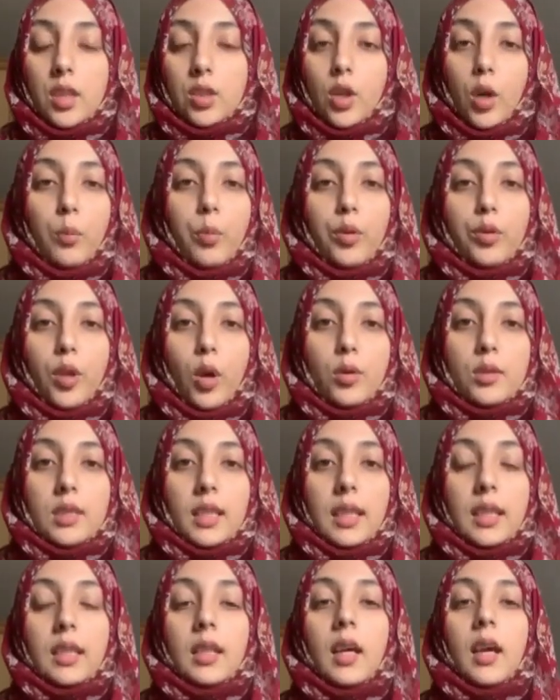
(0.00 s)
Don't put those
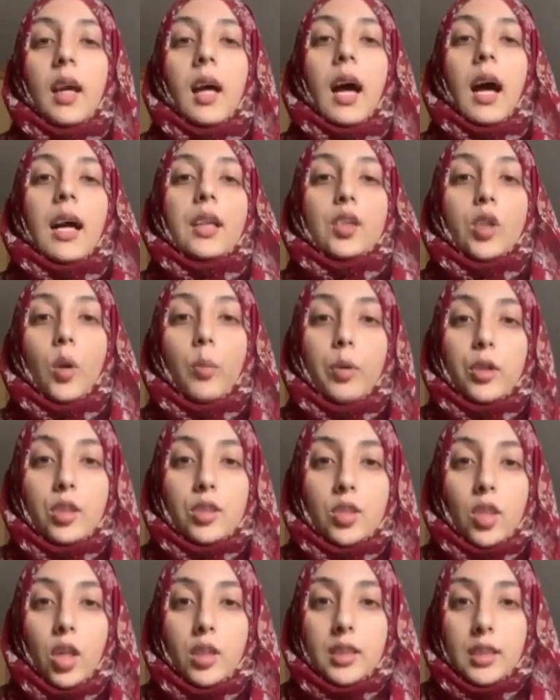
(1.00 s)
in, and don't put your
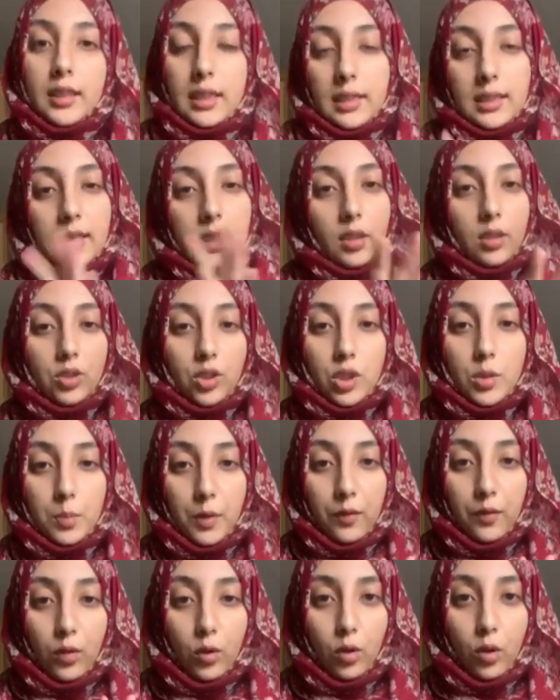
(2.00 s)
salt in until just
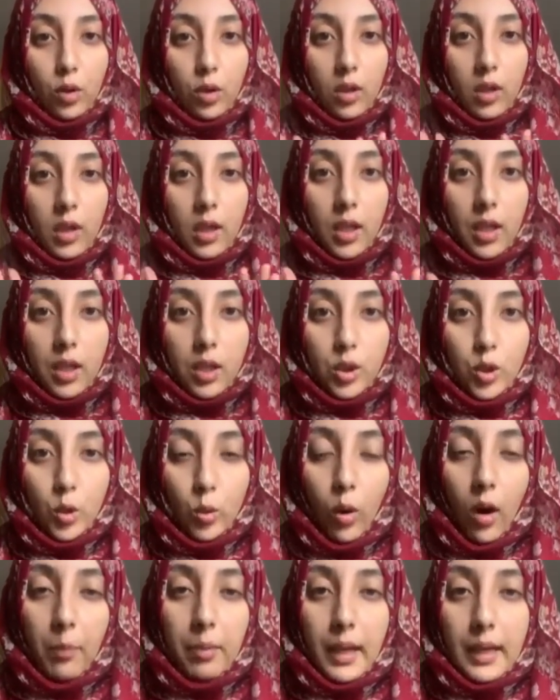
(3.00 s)
before
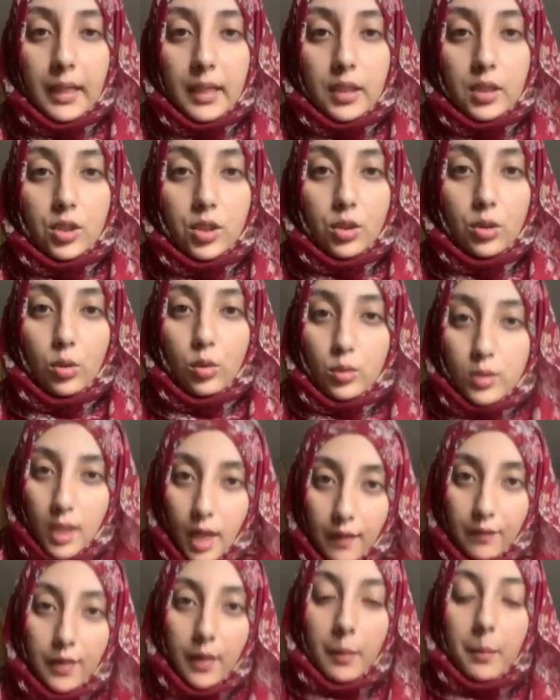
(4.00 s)
you are planning to
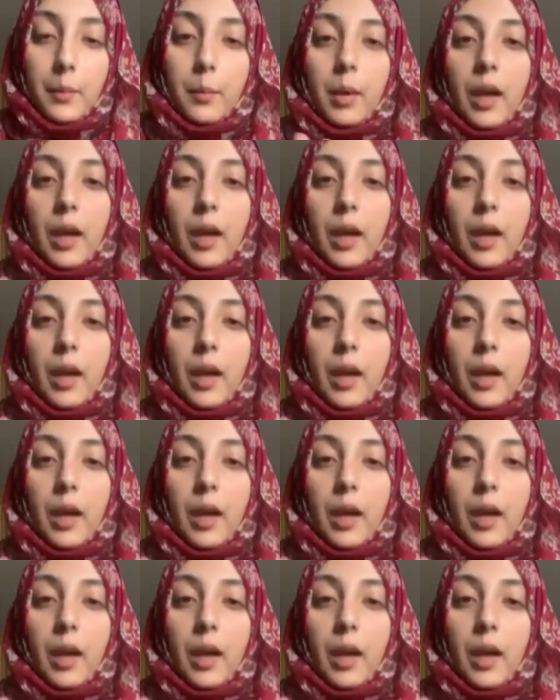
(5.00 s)
serve them.